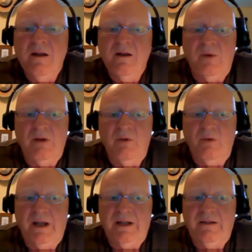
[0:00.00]
We were
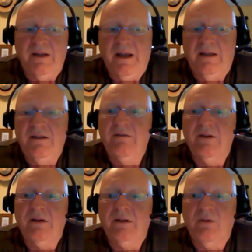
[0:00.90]
right at the end of
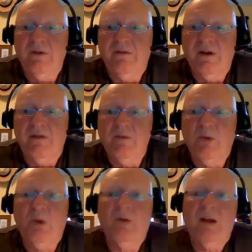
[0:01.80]
a grief recovery
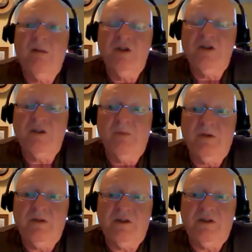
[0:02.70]
program and just about
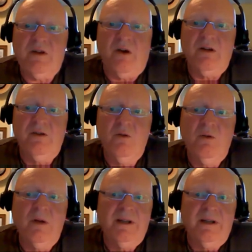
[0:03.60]
to start a new
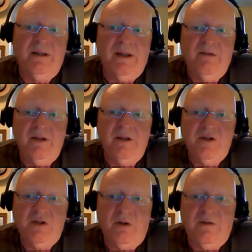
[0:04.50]
one, and everything just
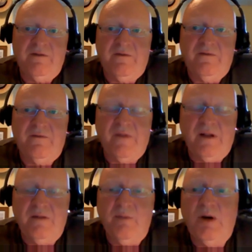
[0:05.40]
sort of fell
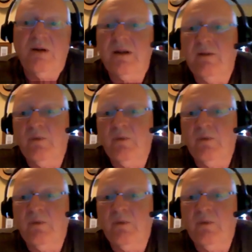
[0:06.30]
apart. And then